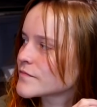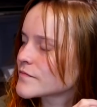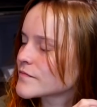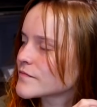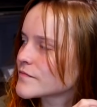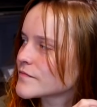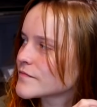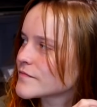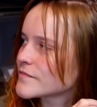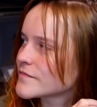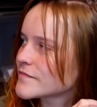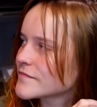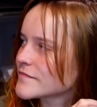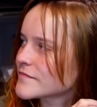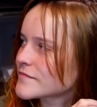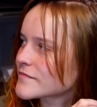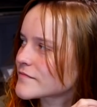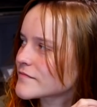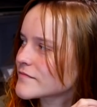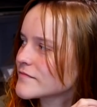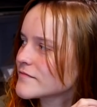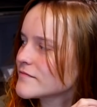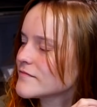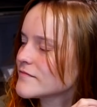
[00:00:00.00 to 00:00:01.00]

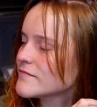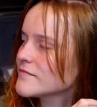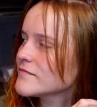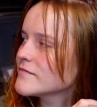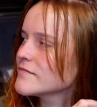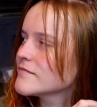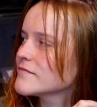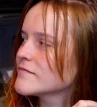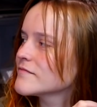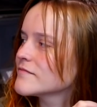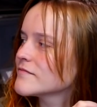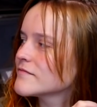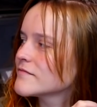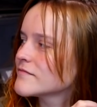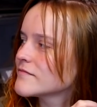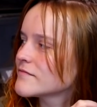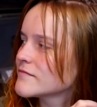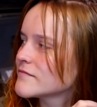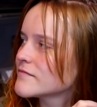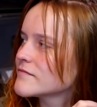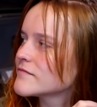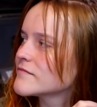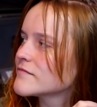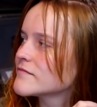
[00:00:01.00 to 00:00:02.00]

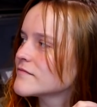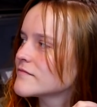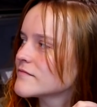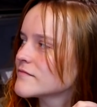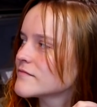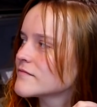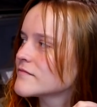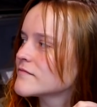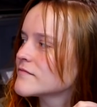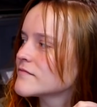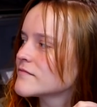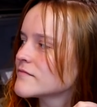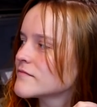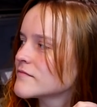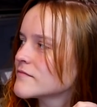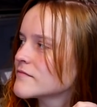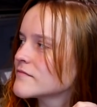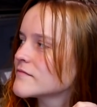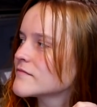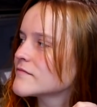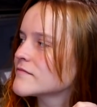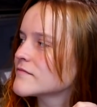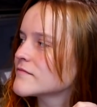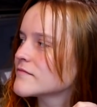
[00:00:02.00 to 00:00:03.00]

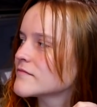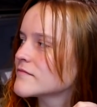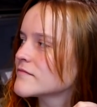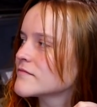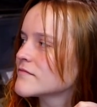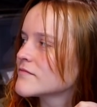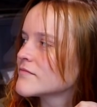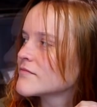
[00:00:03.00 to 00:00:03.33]
(silent)